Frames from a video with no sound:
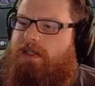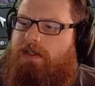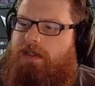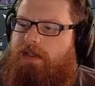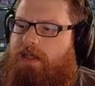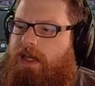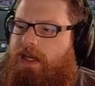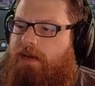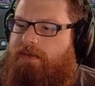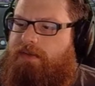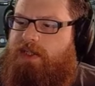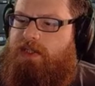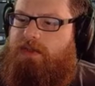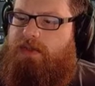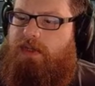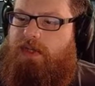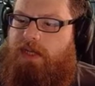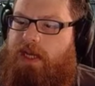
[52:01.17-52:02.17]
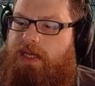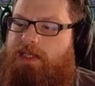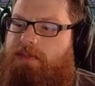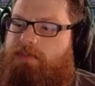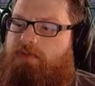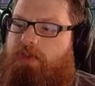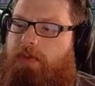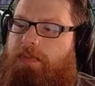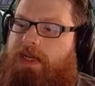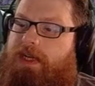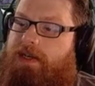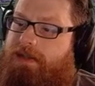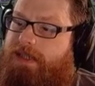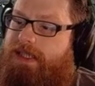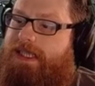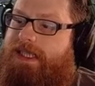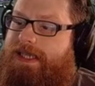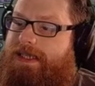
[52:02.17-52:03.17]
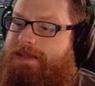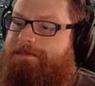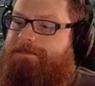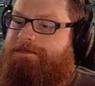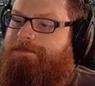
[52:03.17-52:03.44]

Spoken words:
than ever since you've got the item dropper now. Yeah.